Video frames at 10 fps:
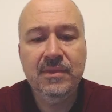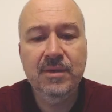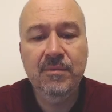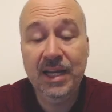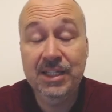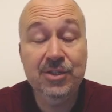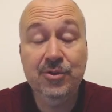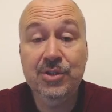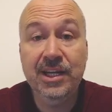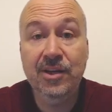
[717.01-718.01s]
black needs
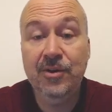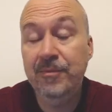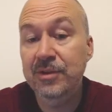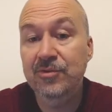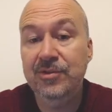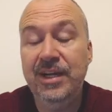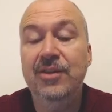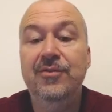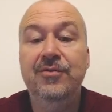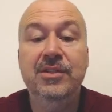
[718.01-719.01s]
to study compared to the
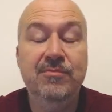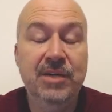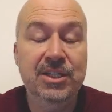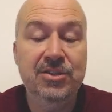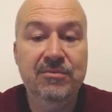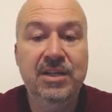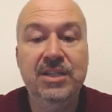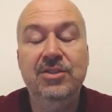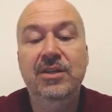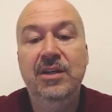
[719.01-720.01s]
Najdorf is much
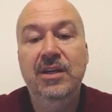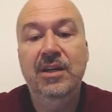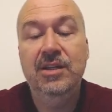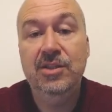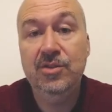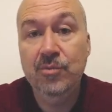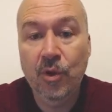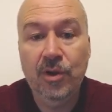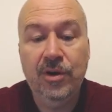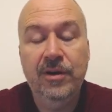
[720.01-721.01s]
smaller.